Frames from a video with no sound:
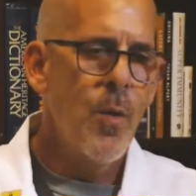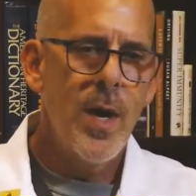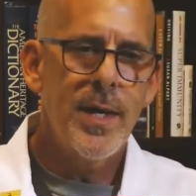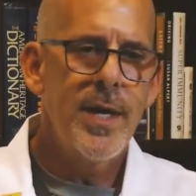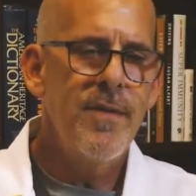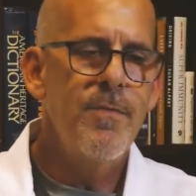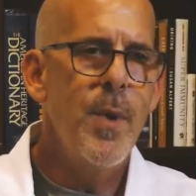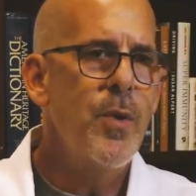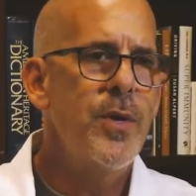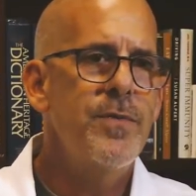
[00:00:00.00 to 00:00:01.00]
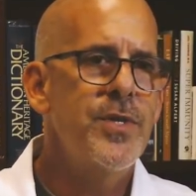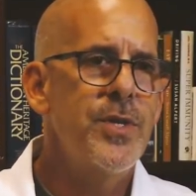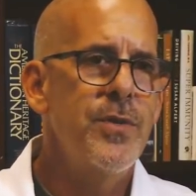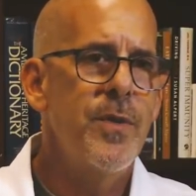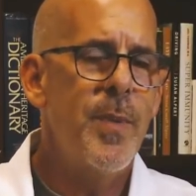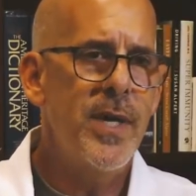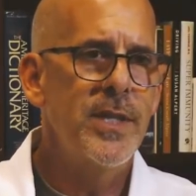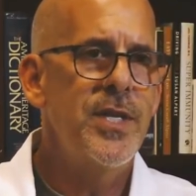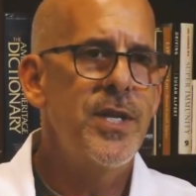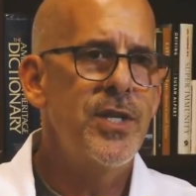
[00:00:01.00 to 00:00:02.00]
I don't want to give motives to the
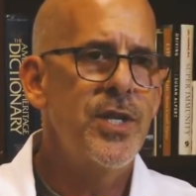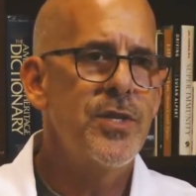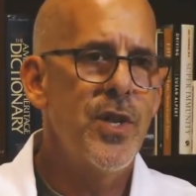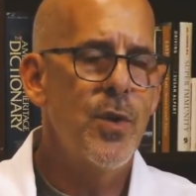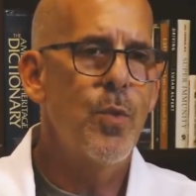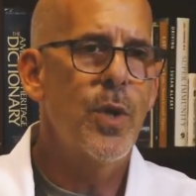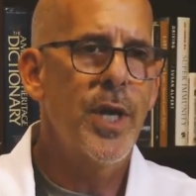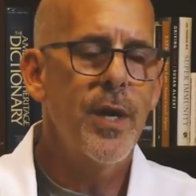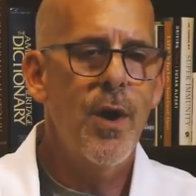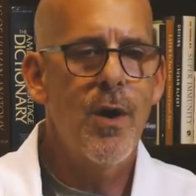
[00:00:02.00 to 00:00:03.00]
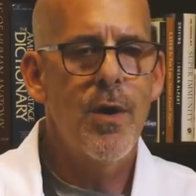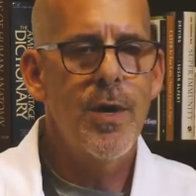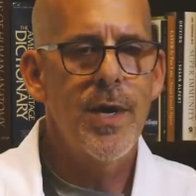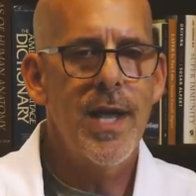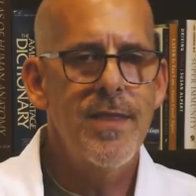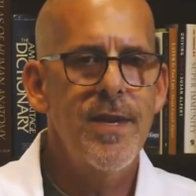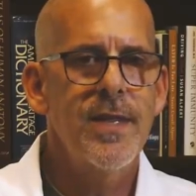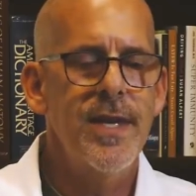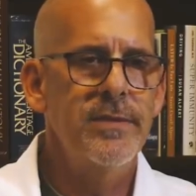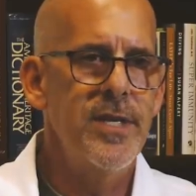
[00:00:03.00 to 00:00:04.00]
politicians that are working hard, and I
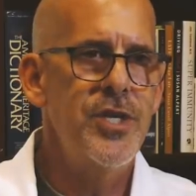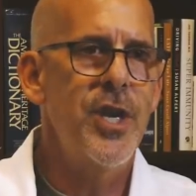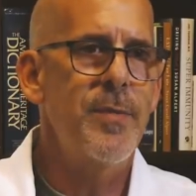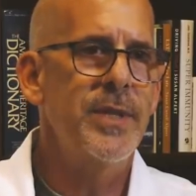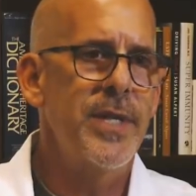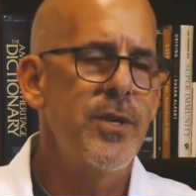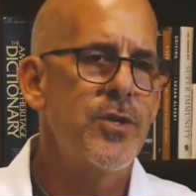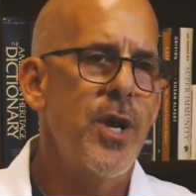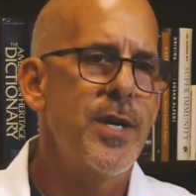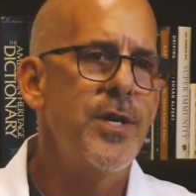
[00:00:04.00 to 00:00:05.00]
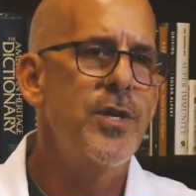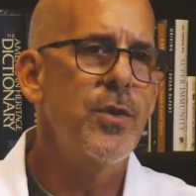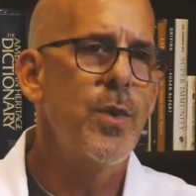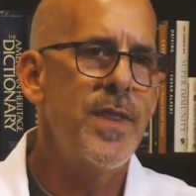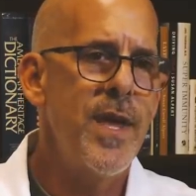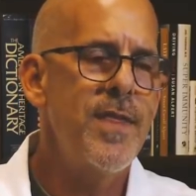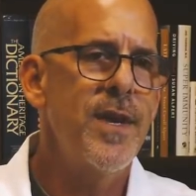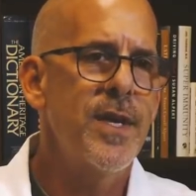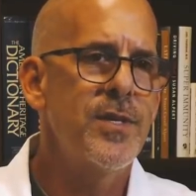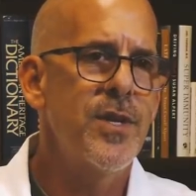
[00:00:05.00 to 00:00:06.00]
think they legitimately are trying to do what they
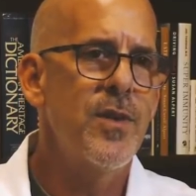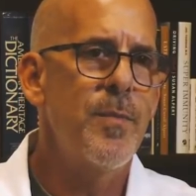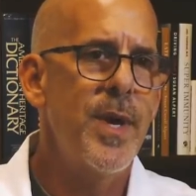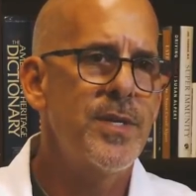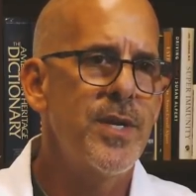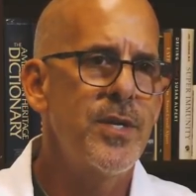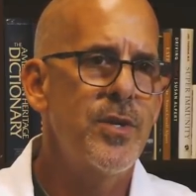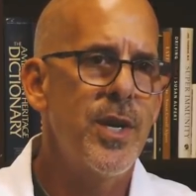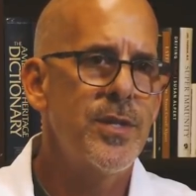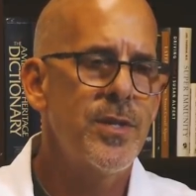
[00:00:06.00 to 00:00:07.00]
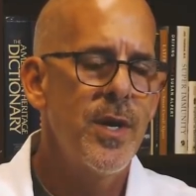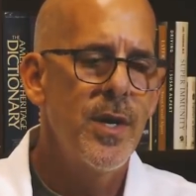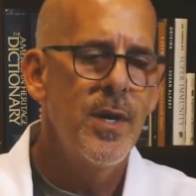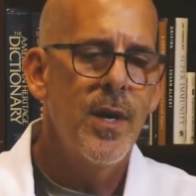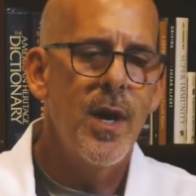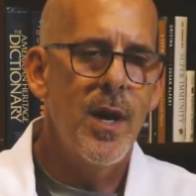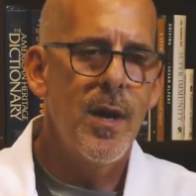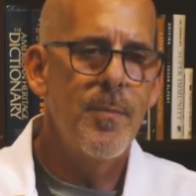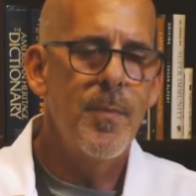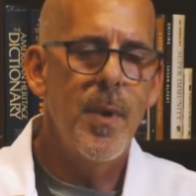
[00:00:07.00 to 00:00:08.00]
think is in their best interest.
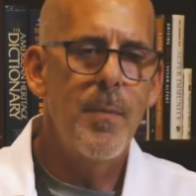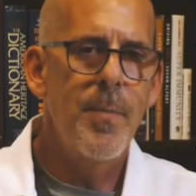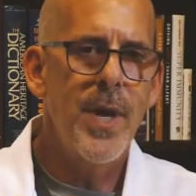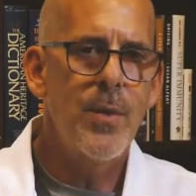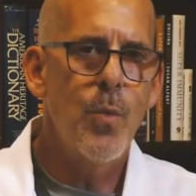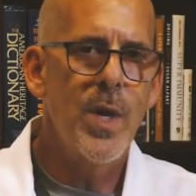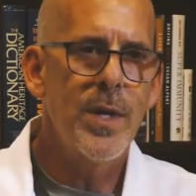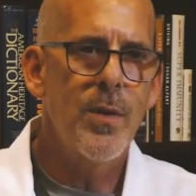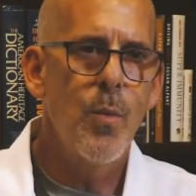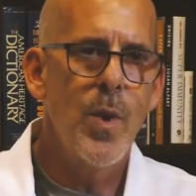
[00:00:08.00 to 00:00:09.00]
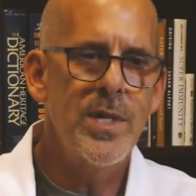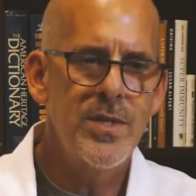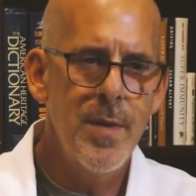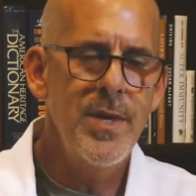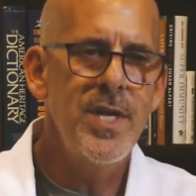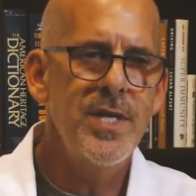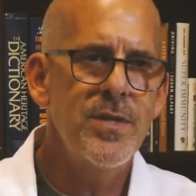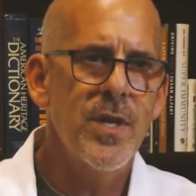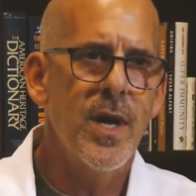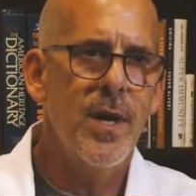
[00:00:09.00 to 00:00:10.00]
Um, but when, when some of
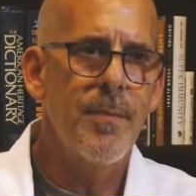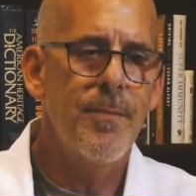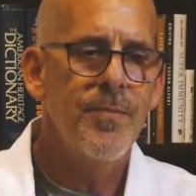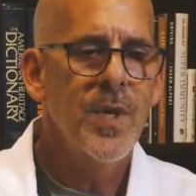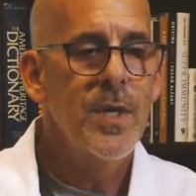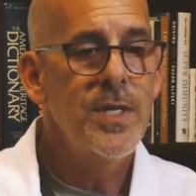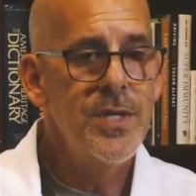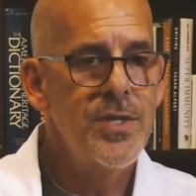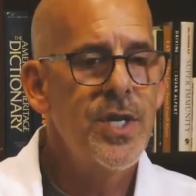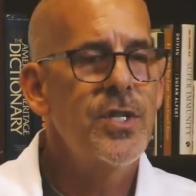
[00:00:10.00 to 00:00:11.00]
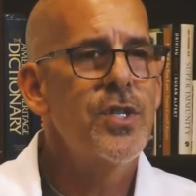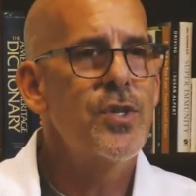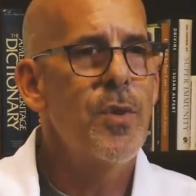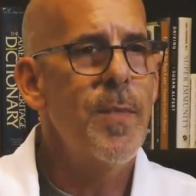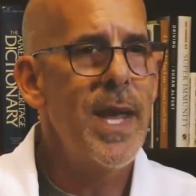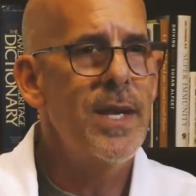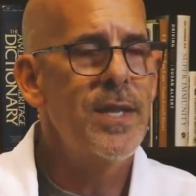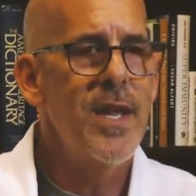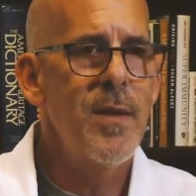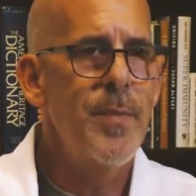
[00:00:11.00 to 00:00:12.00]
these um, decisions are made
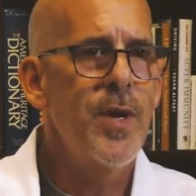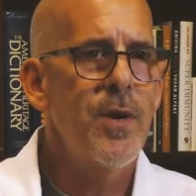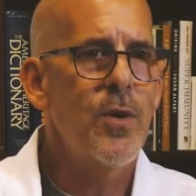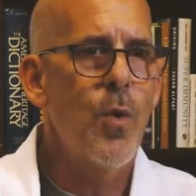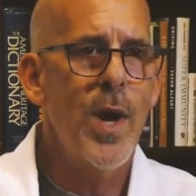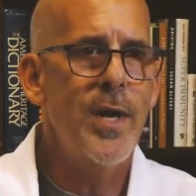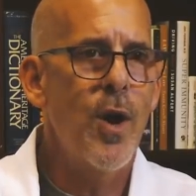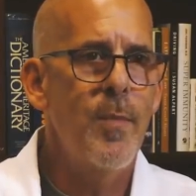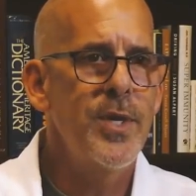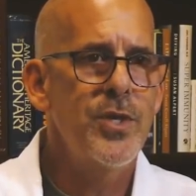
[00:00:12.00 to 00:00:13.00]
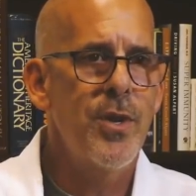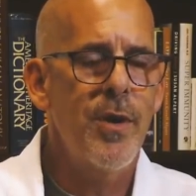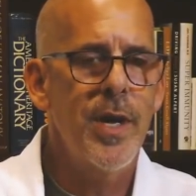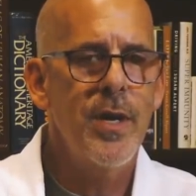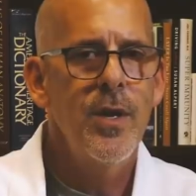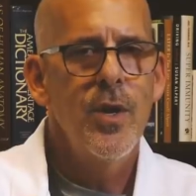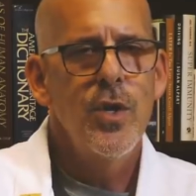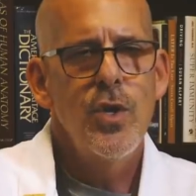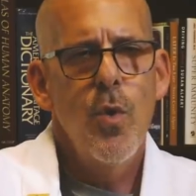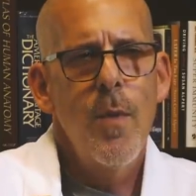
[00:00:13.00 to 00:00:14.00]
and they appear quite arbitrary,
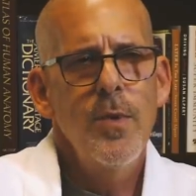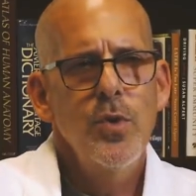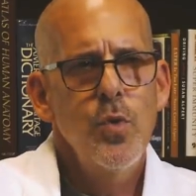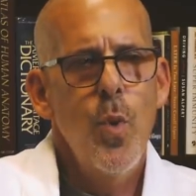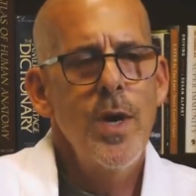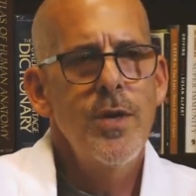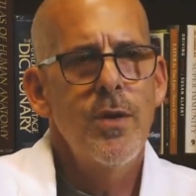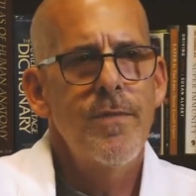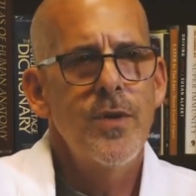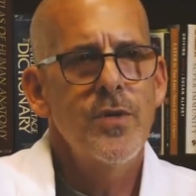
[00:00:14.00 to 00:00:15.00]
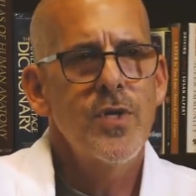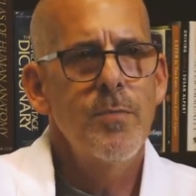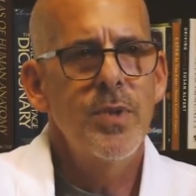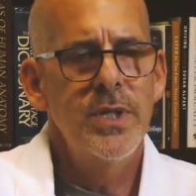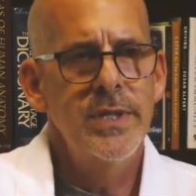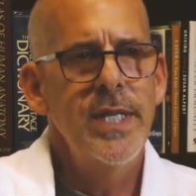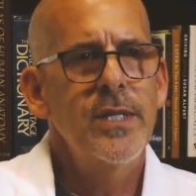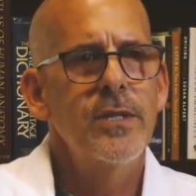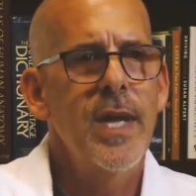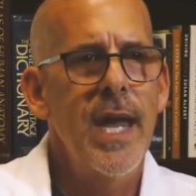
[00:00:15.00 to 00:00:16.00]
you almost wonder if there's some
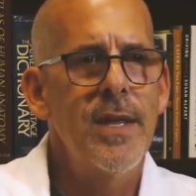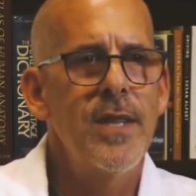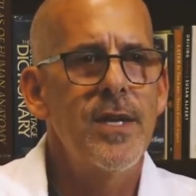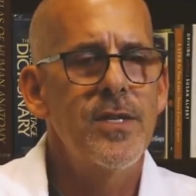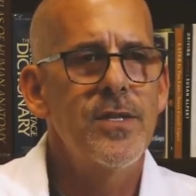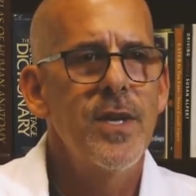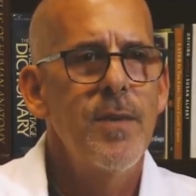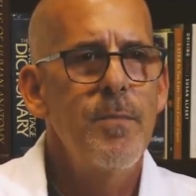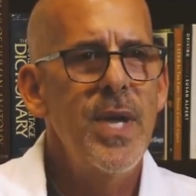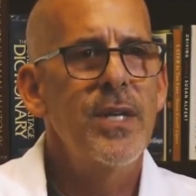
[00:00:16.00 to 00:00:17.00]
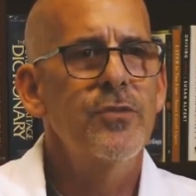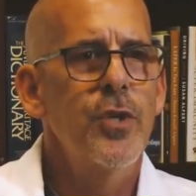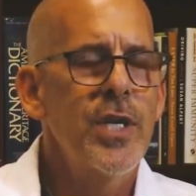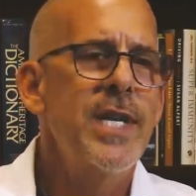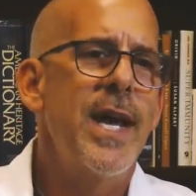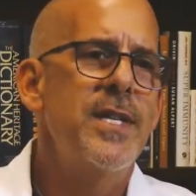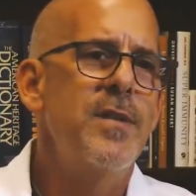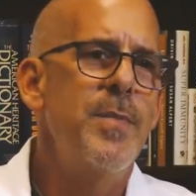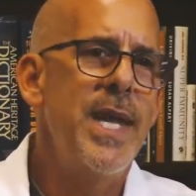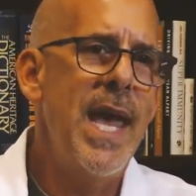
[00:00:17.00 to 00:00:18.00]
political gain that is being looked at
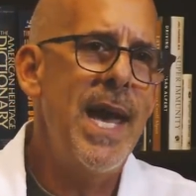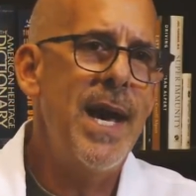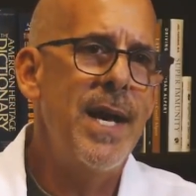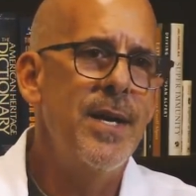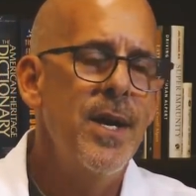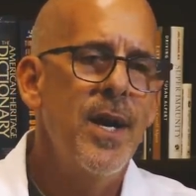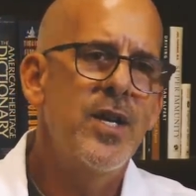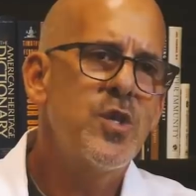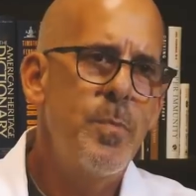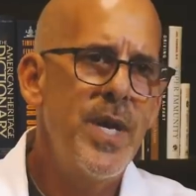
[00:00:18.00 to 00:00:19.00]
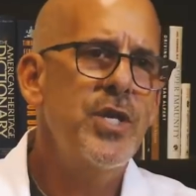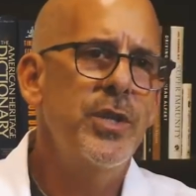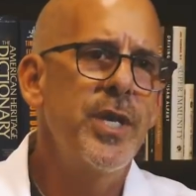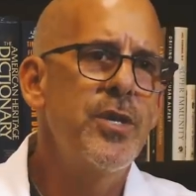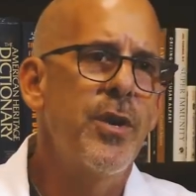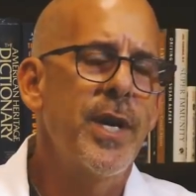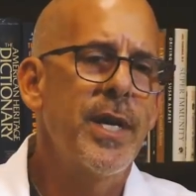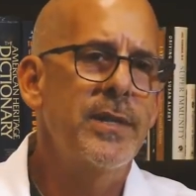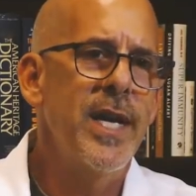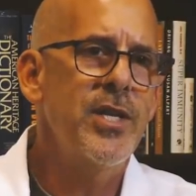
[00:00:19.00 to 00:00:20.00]
to be had, especially during
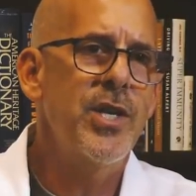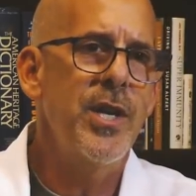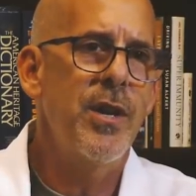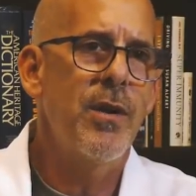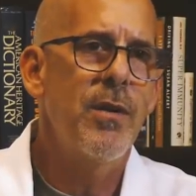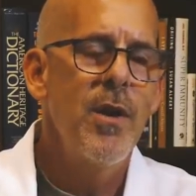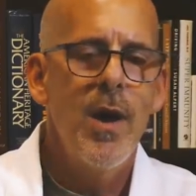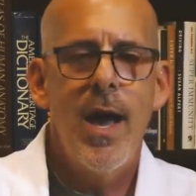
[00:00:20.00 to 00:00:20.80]
an election year.